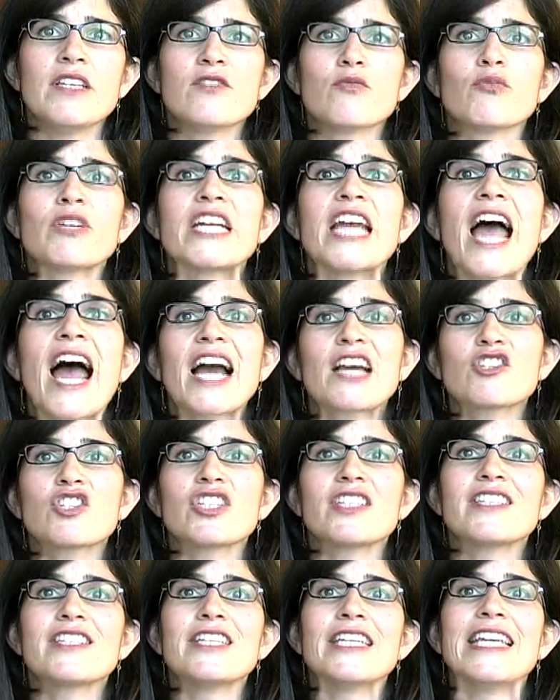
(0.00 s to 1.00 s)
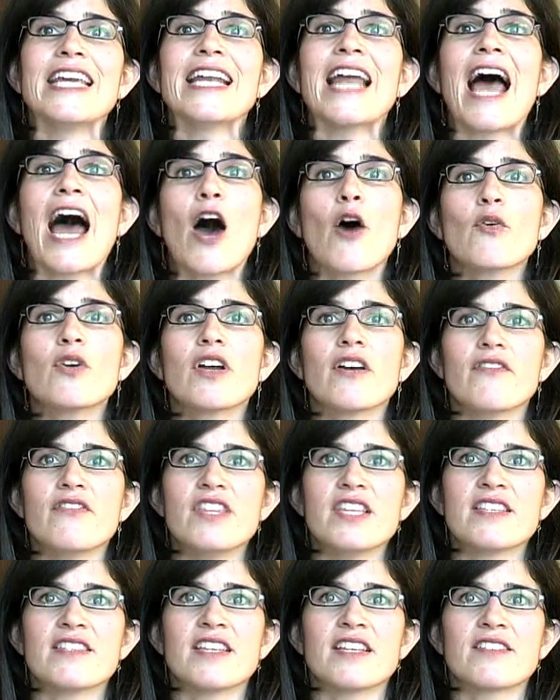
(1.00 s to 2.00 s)
reactions to get out of
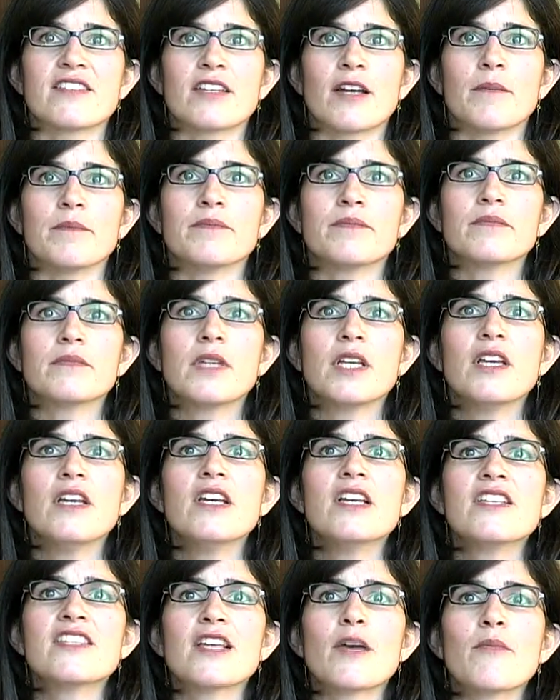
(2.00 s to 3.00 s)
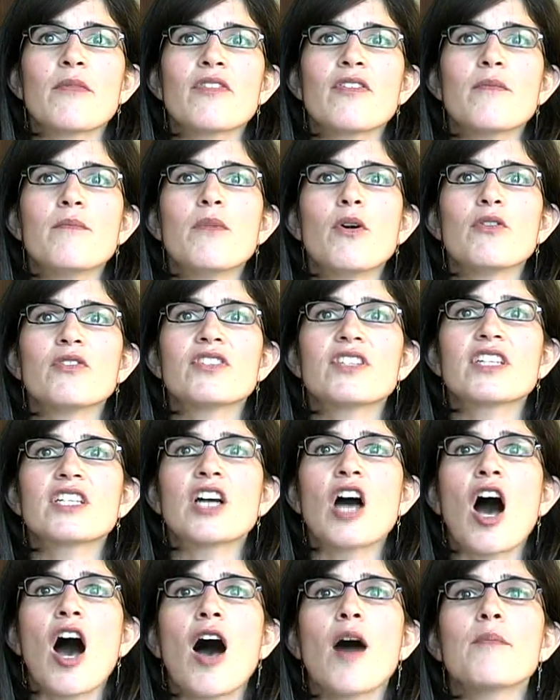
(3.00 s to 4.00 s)
the system. Some of the most
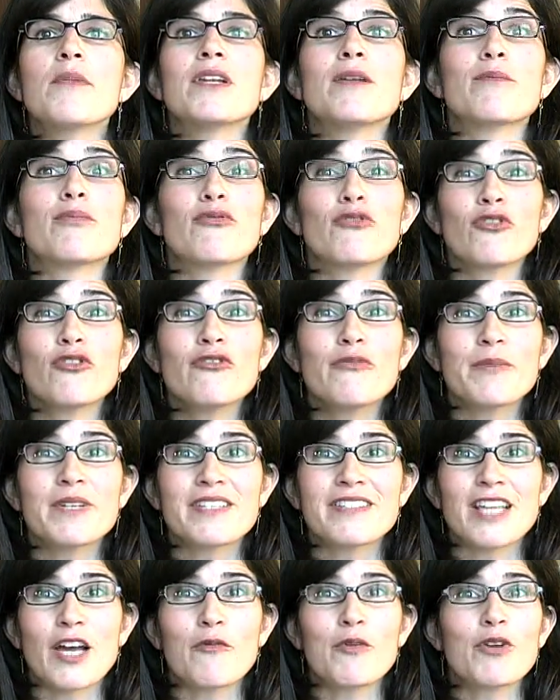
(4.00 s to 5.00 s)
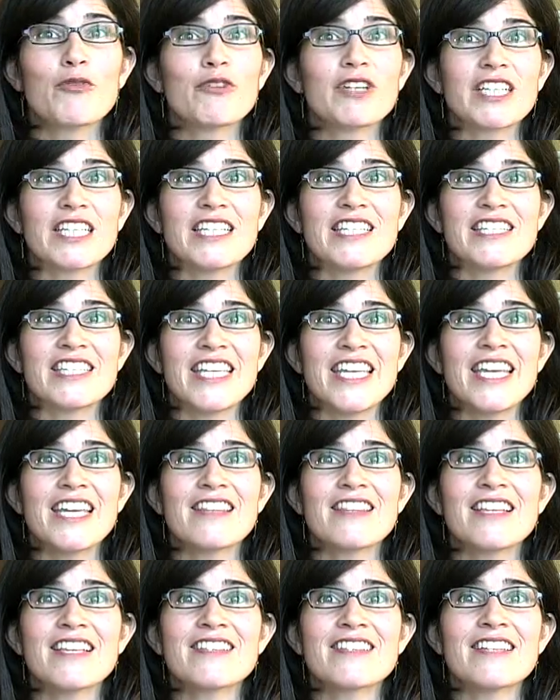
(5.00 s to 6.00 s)
common improvements that we really see
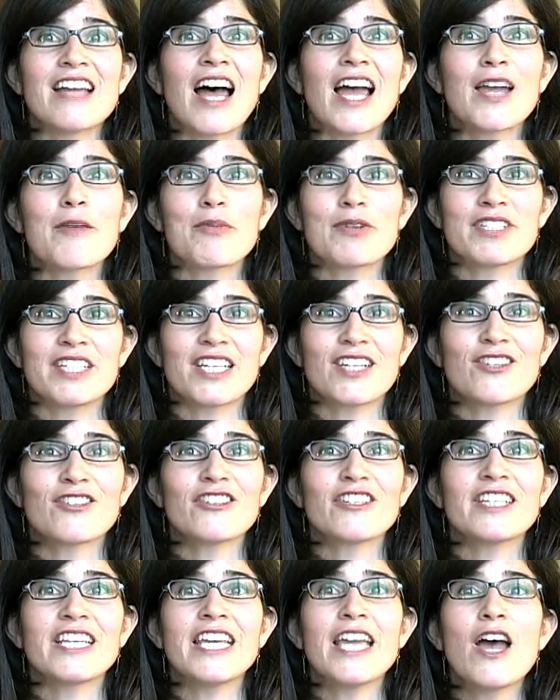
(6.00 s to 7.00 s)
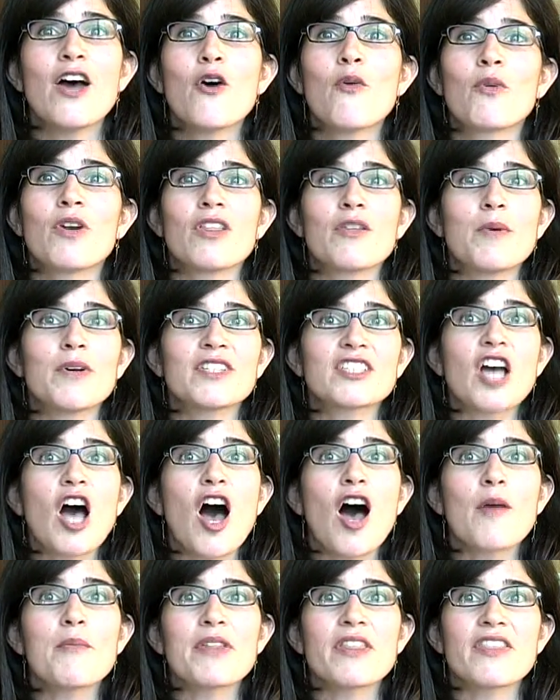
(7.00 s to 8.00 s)
in this diet, particularly, one of the most
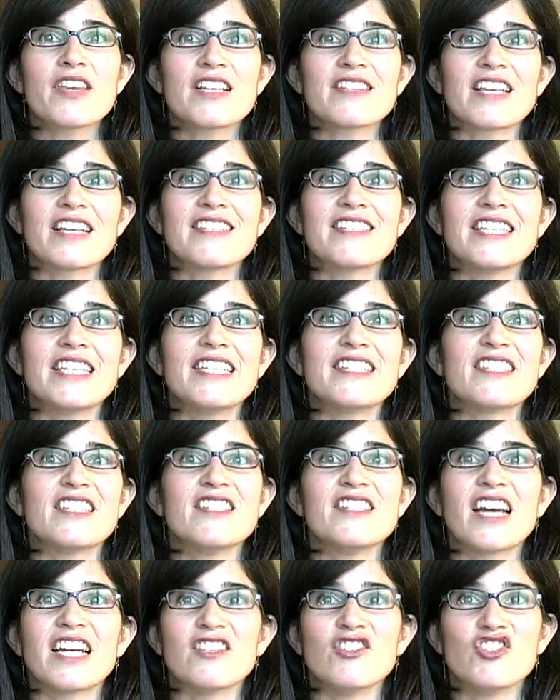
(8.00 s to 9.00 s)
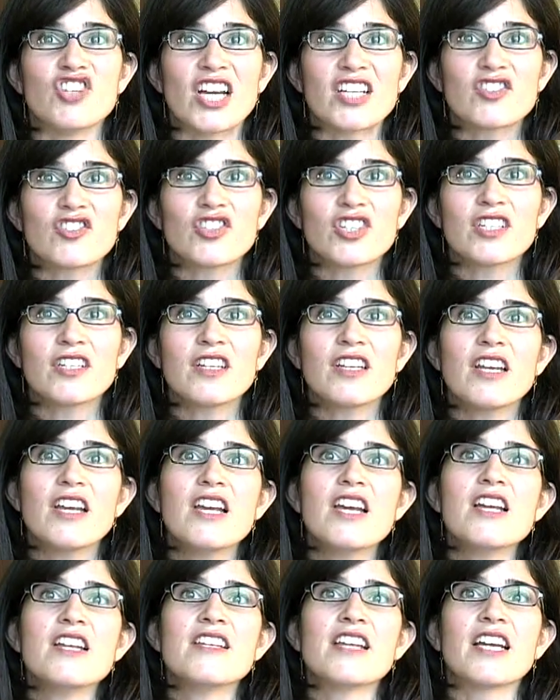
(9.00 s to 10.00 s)
common things I see is in digestion.
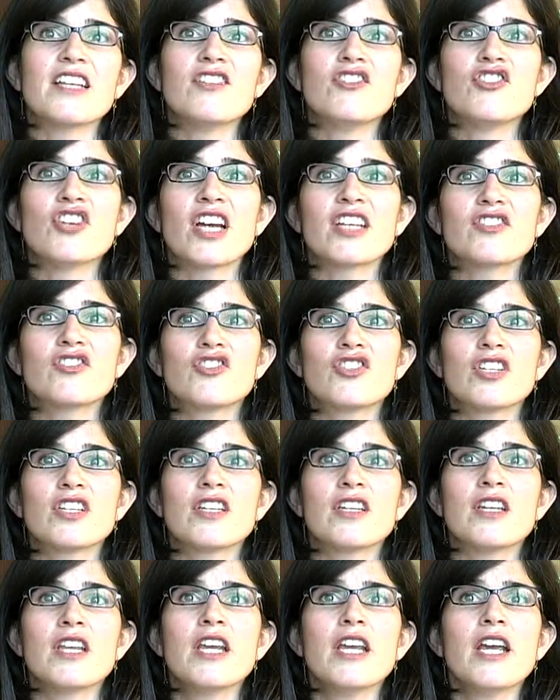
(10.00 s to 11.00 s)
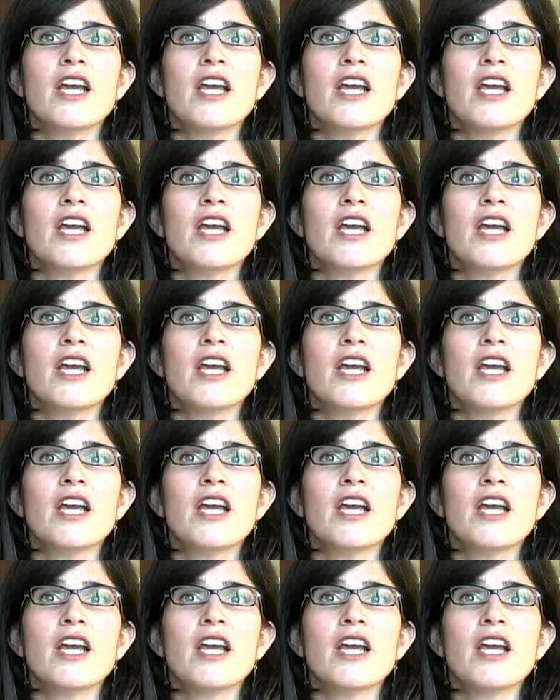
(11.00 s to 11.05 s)
Digestion